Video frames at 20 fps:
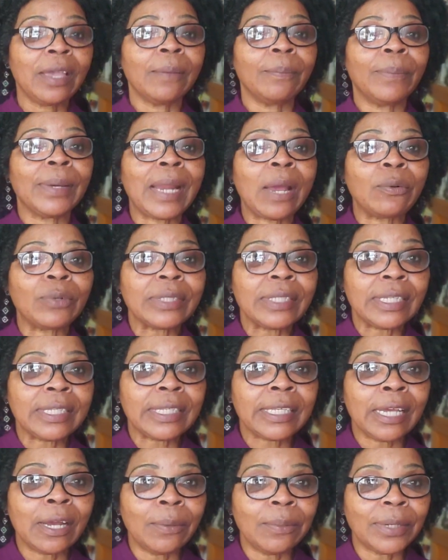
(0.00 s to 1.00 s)
but I was
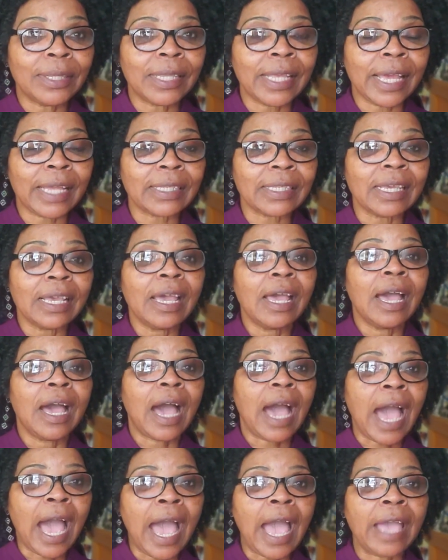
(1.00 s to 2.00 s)
determined that
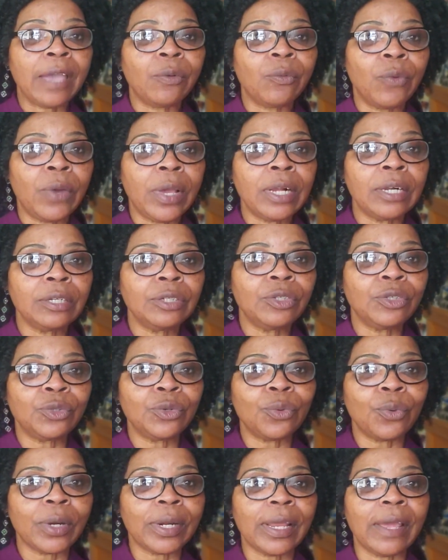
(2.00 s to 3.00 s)
I will do
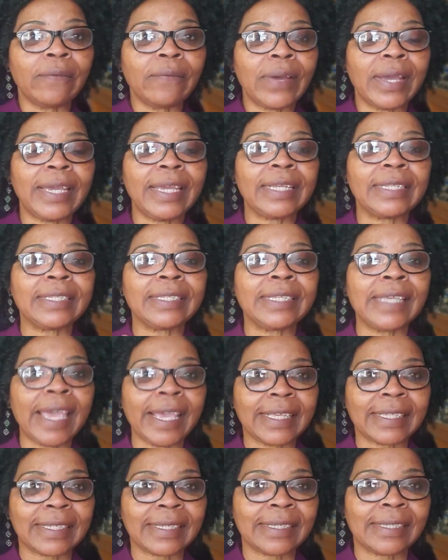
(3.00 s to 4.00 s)
whatever it
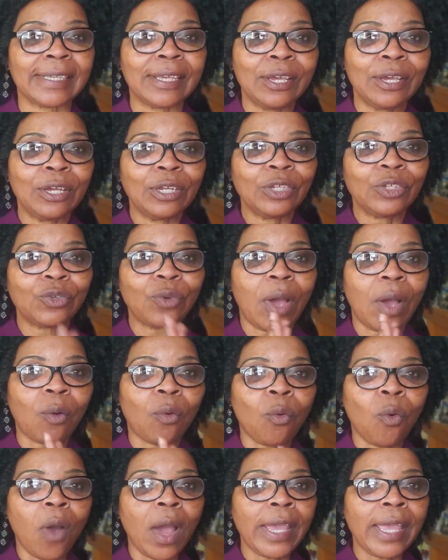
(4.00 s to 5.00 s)
takes to
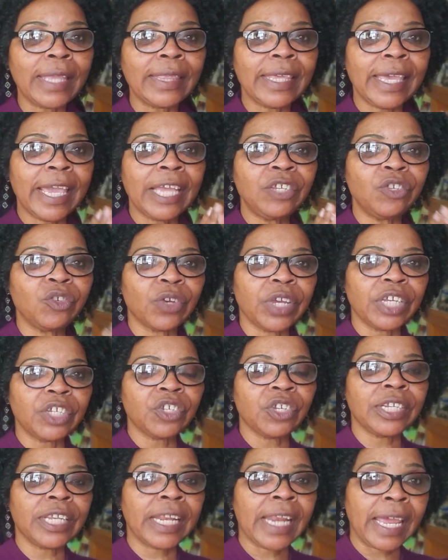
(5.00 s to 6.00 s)
acquire the
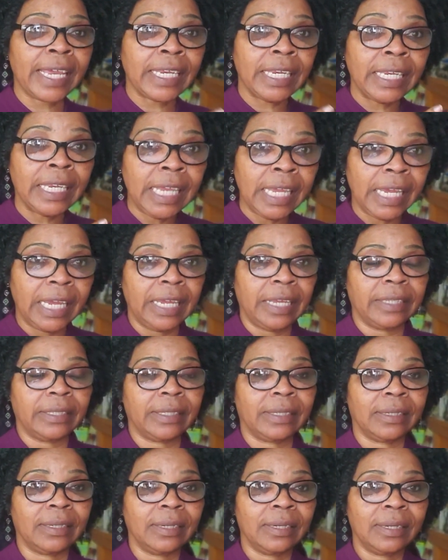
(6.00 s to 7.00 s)
education that I need,
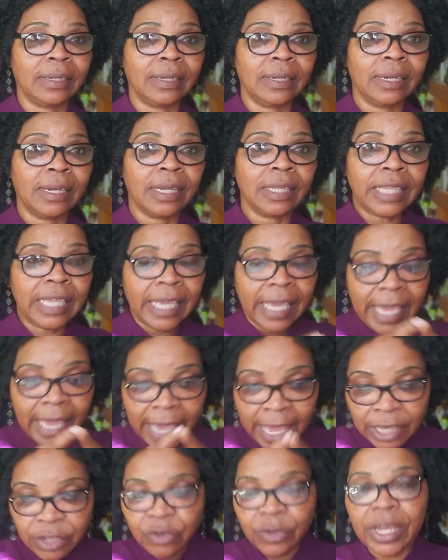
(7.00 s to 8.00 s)
the
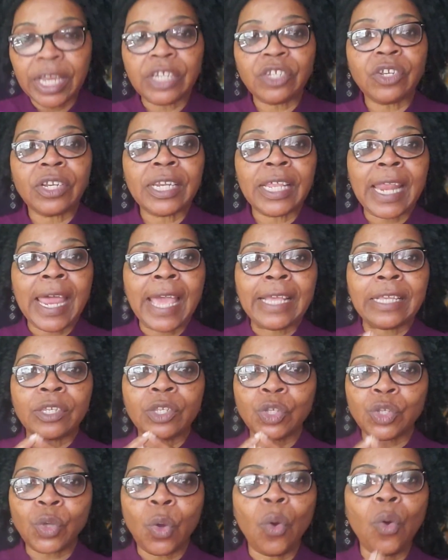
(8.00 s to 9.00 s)
education that I
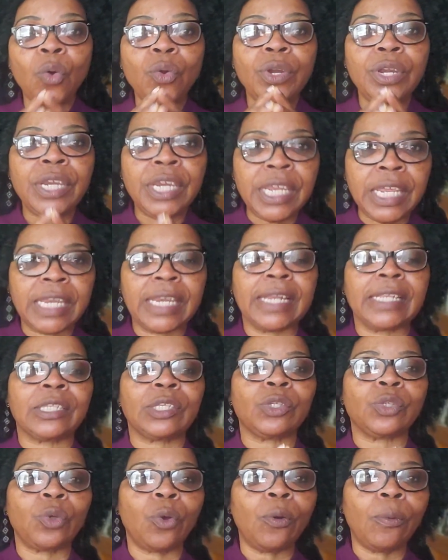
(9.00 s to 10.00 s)
so needed
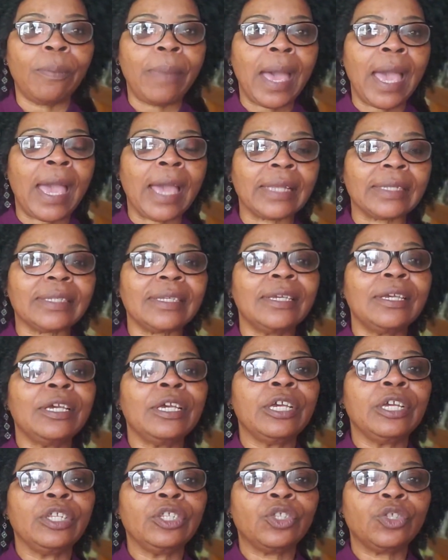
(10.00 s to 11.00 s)
so bad
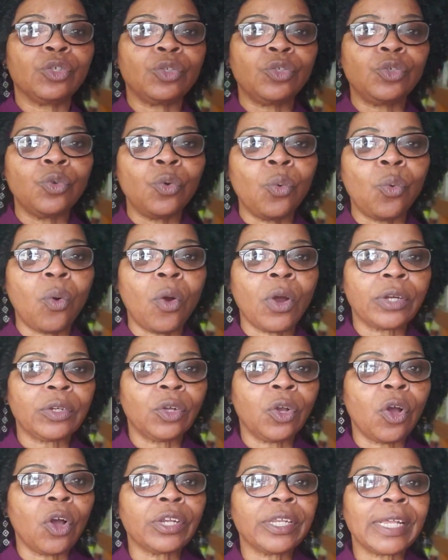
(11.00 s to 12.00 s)
to do what
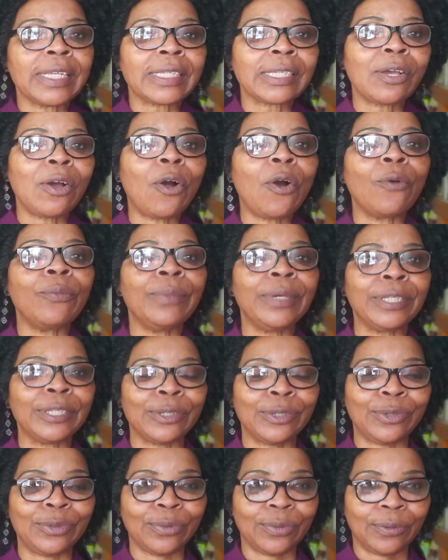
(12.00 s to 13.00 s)
God has called me
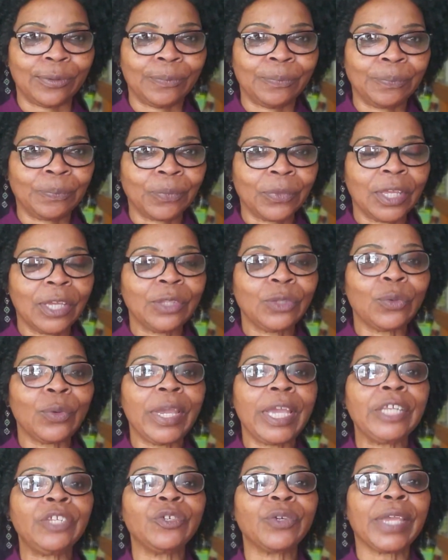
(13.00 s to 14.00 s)
to do, to
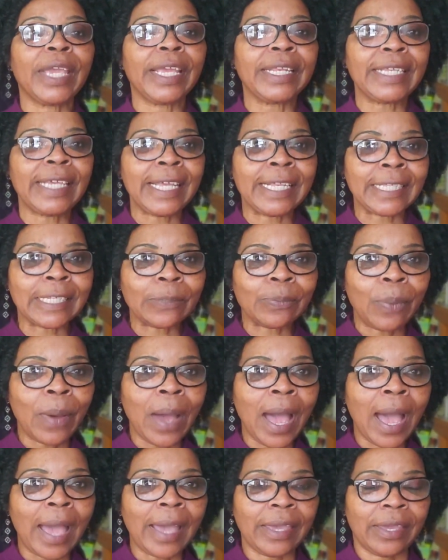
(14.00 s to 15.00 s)
educate,
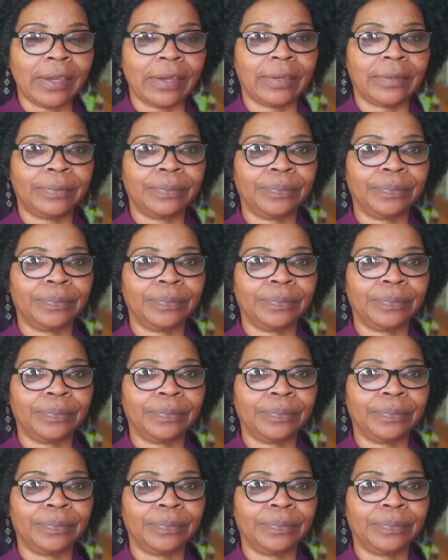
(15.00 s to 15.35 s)
inspire,